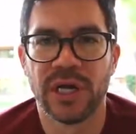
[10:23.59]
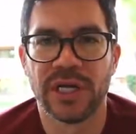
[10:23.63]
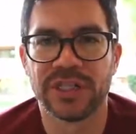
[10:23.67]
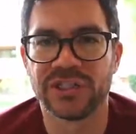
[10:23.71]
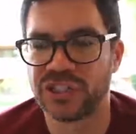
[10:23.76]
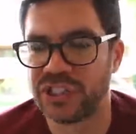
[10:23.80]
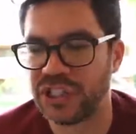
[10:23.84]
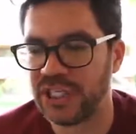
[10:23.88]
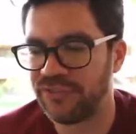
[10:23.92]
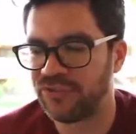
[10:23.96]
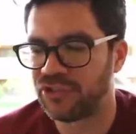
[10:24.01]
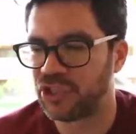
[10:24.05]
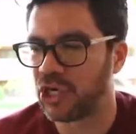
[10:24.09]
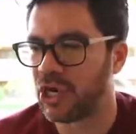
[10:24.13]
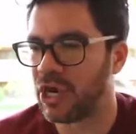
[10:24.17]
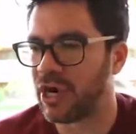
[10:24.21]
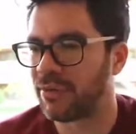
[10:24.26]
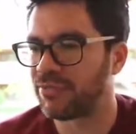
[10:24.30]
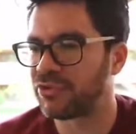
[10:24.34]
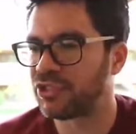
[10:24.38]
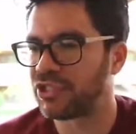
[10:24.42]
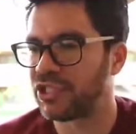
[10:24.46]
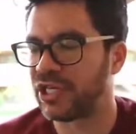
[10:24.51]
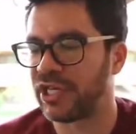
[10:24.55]
And Steve
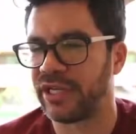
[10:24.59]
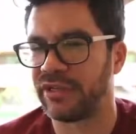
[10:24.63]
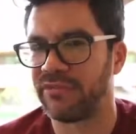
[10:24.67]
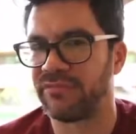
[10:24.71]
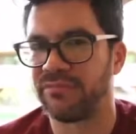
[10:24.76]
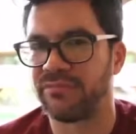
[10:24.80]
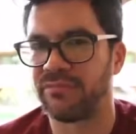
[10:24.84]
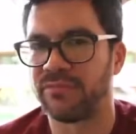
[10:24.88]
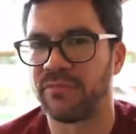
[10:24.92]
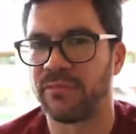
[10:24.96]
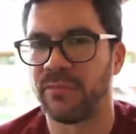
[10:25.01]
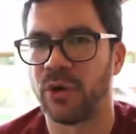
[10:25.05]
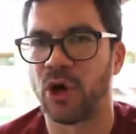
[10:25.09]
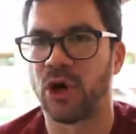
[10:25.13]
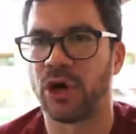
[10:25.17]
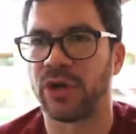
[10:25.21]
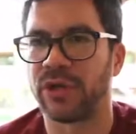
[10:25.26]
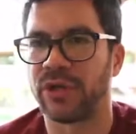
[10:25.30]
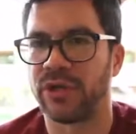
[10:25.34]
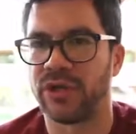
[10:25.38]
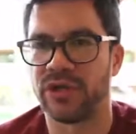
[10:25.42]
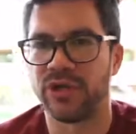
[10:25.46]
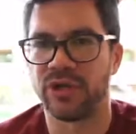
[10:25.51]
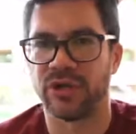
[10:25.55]
Jobs said,
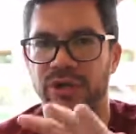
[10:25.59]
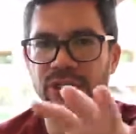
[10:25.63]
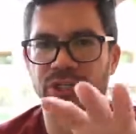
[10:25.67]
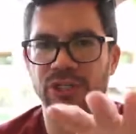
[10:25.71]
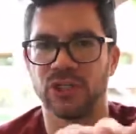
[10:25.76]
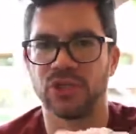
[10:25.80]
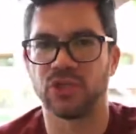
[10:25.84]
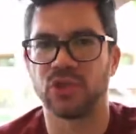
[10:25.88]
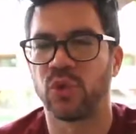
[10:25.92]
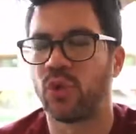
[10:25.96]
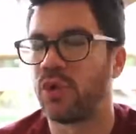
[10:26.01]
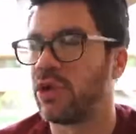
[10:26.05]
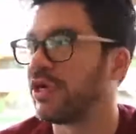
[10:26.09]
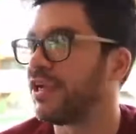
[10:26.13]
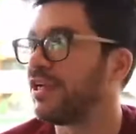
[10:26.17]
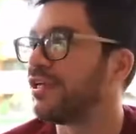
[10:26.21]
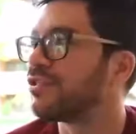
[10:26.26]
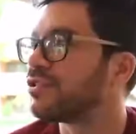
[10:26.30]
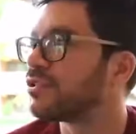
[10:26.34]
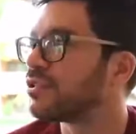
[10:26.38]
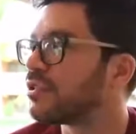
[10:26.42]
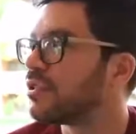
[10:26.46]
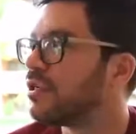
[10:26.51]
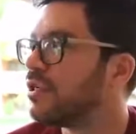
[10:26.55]
Mark, you're in your
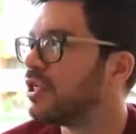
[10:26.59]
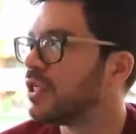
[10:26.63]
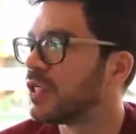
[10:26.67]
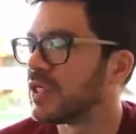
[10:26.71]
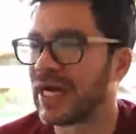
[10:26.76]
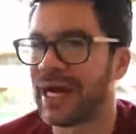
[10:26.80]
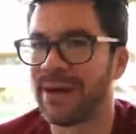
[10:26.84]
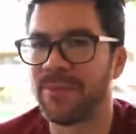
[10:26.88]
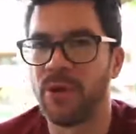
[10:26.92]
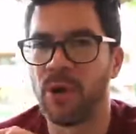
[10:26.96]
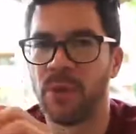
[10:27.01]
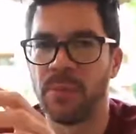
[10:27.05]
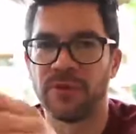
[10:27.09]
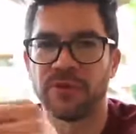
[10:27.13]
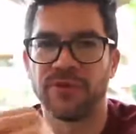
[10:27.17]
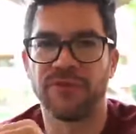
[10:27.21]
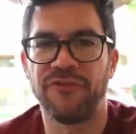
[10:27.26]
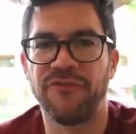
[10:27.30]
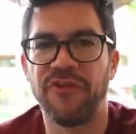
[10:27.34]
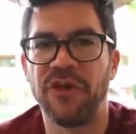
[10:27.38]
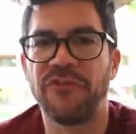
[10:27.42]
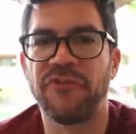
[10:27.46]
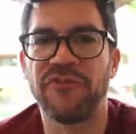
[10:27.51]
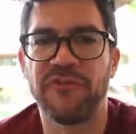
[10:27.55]
20s. I'm
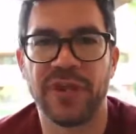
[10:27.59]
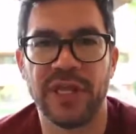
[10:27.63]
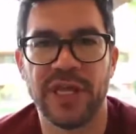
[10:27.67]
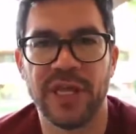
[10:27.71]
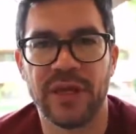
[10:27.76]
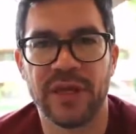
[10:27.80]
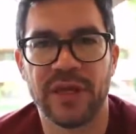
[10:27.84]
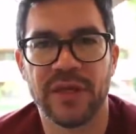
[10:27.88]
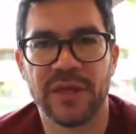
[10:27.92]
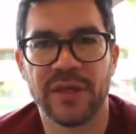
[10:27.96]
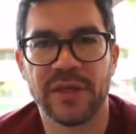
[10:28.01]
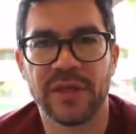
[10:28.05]
almost 50.